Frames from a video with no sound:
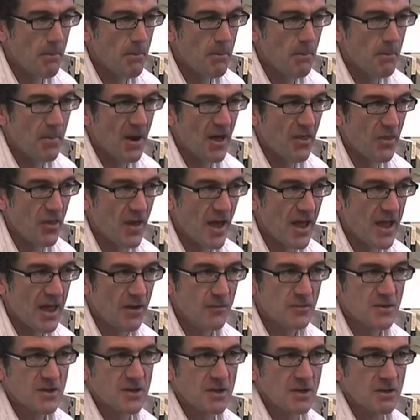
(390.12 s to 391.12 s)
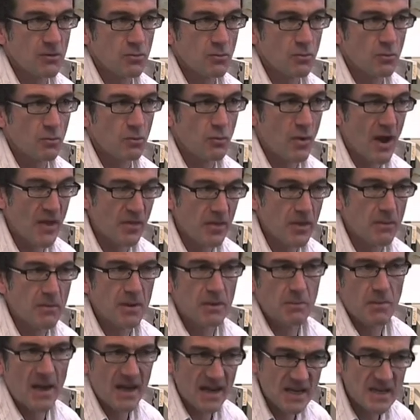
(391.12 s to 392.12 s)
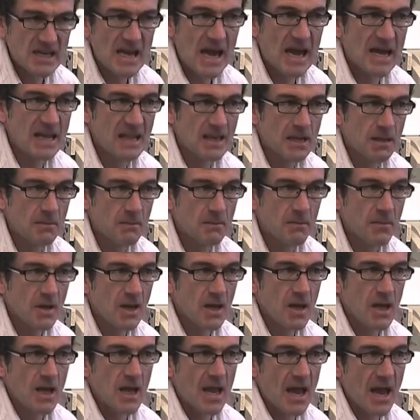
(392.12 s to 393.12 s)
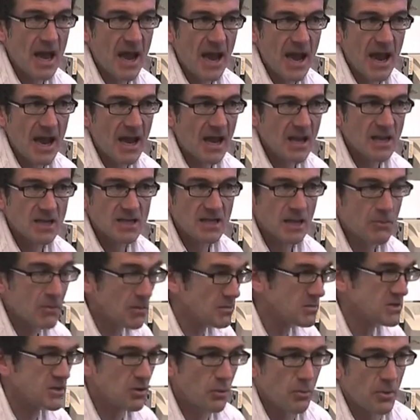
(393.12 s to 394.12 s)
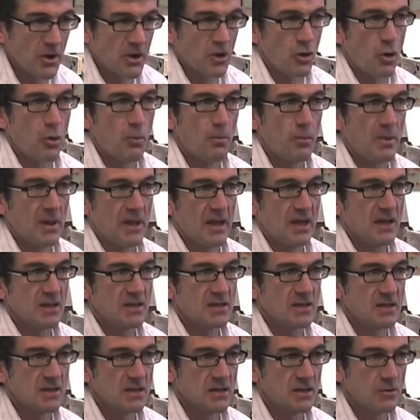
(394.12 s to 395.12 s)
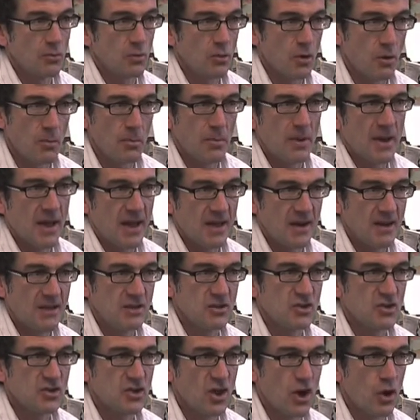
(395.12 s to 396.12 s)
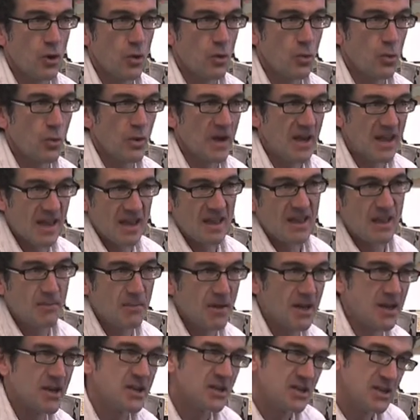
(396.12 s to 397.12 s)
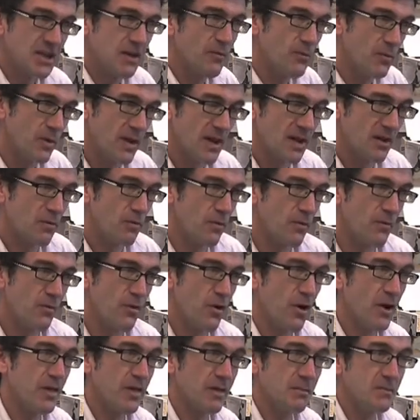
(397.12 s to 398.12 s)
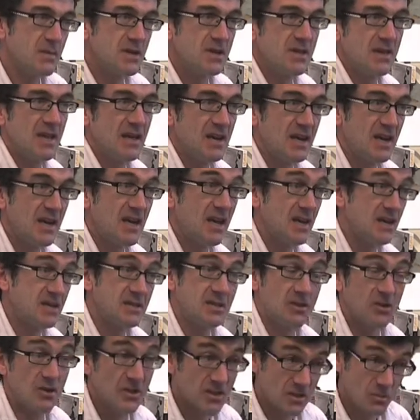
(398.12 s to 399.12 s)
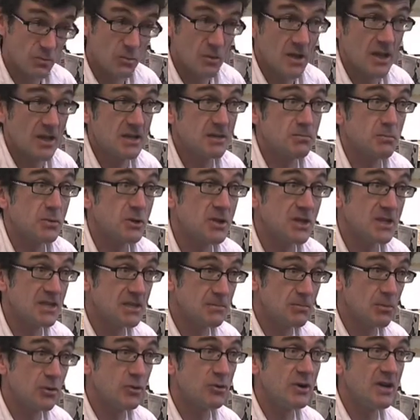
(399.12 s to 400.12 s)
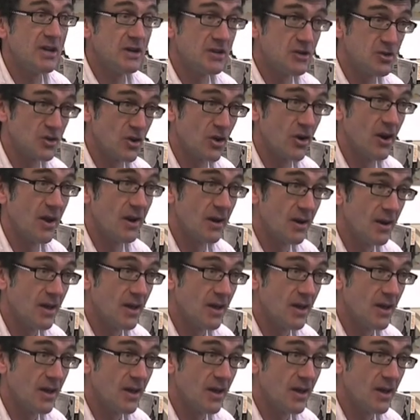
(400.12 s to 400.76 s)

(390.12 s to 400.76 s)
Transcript: but they have to run them and maintain them. And sometimes they're a bit complex or complicated, so we get them in to see if we can refine them to their needs. And I said, well, that's participatory design